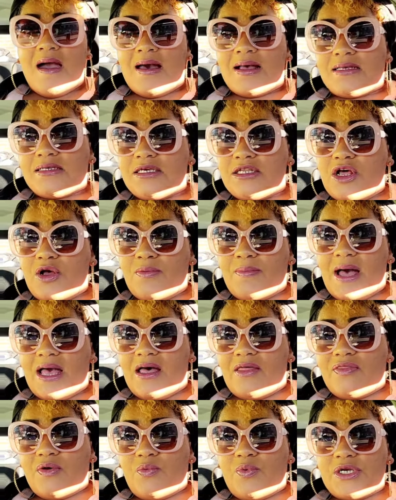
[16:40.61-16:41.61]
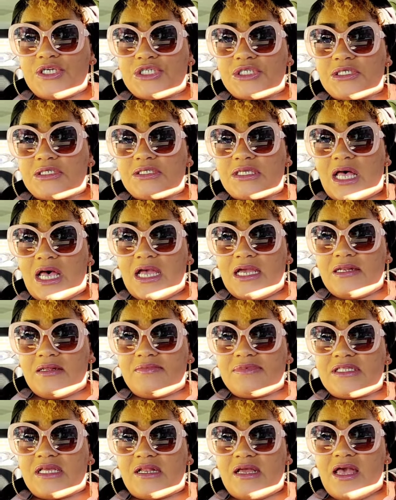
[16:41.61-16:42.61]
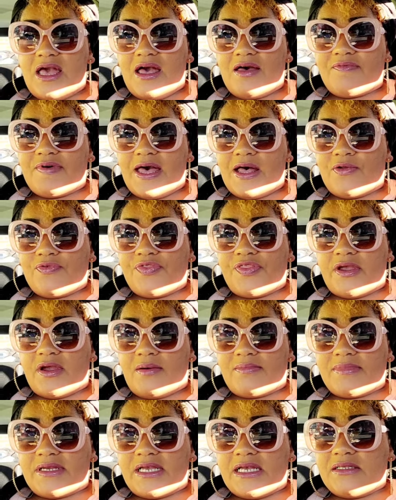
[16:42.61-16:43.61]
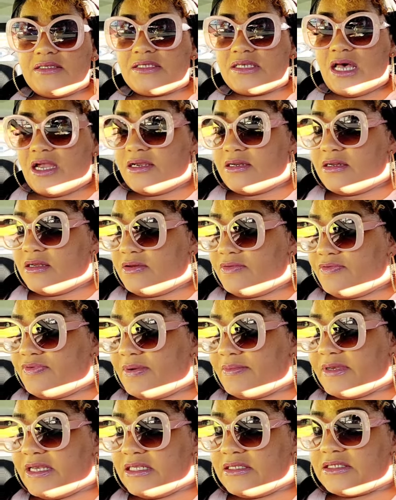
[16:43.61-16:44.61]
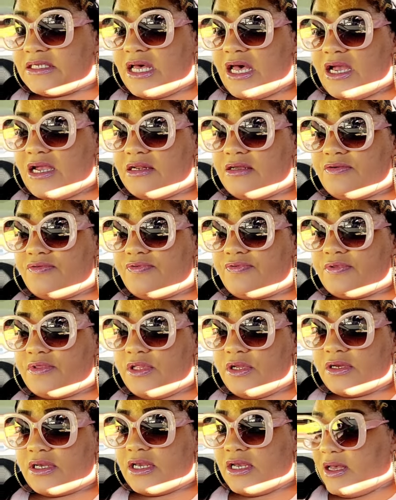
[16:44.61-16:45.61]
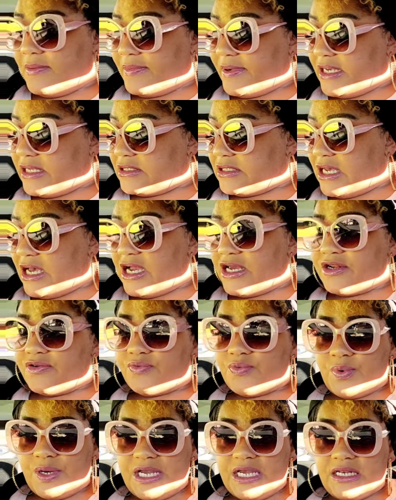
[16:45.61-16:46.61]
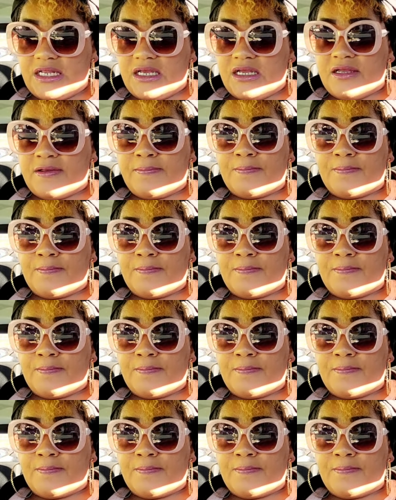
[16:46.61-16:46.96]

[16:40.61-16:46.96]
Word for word: you know my other wish list items that i have out there i'm getting tired of i'm getting tired of looking i'm getting tired of waiting